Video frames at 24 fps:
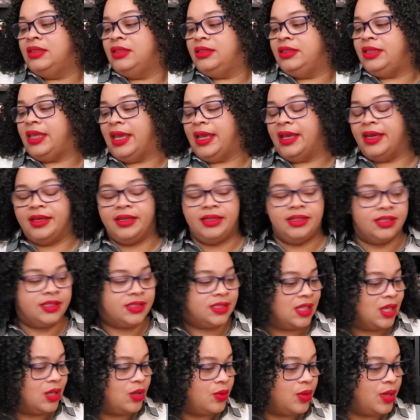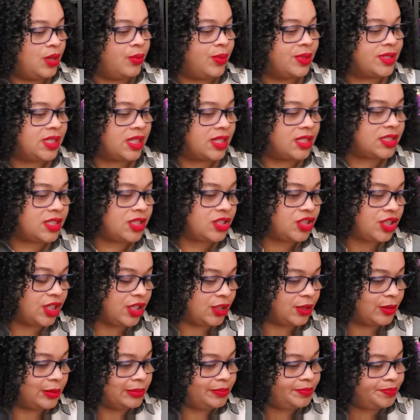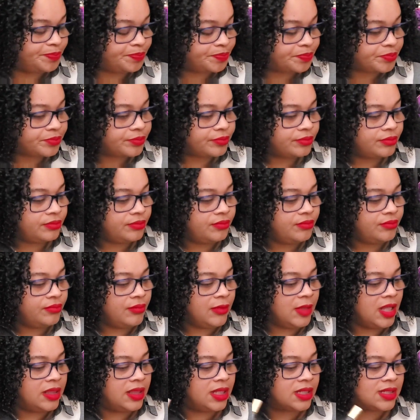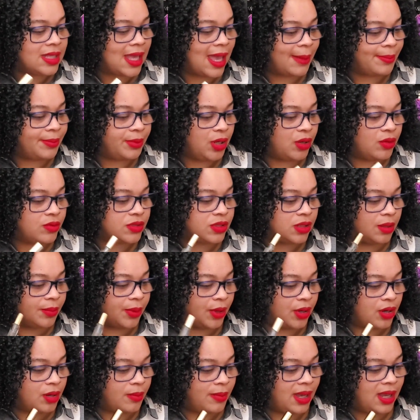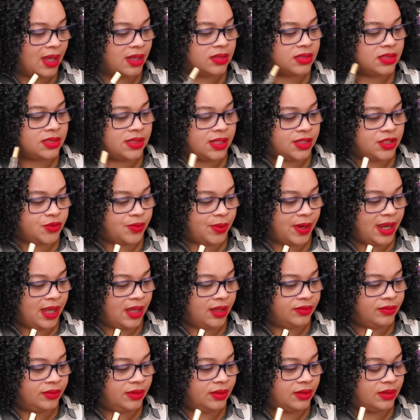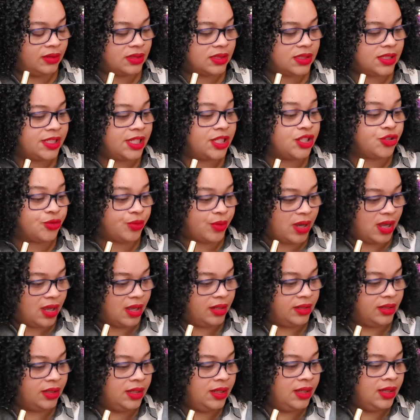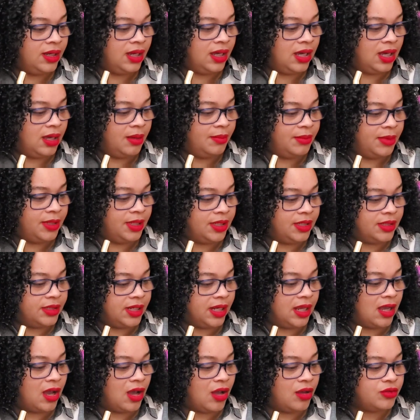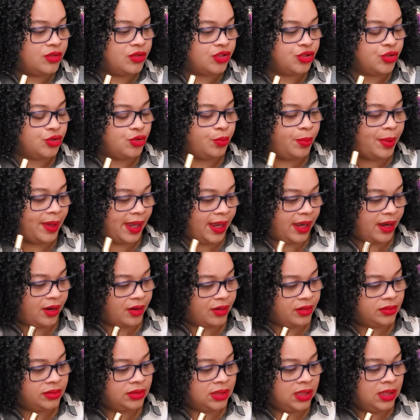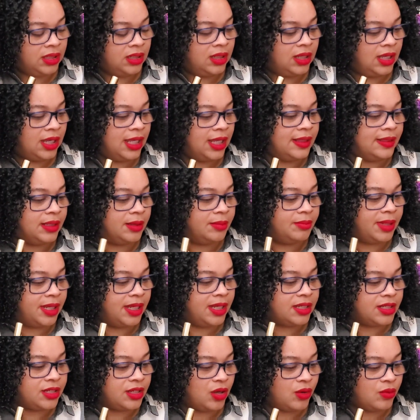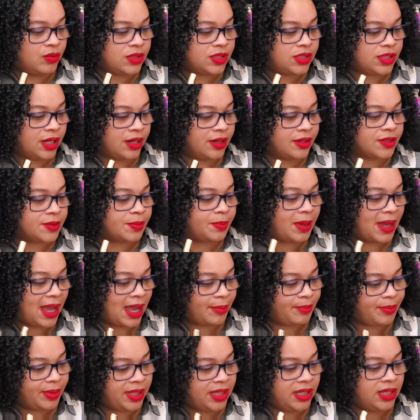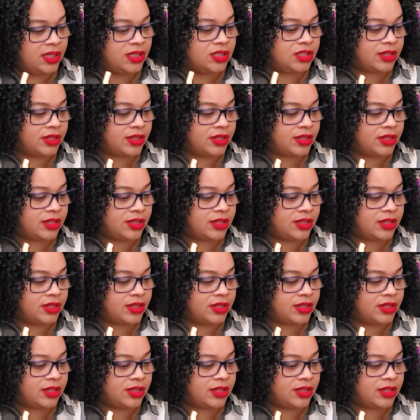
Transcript: yeah. So with Citizen Jill, The top notes are bergamot, citron, citron, um, d'Anjou pear. In the mid notes, there's poppy,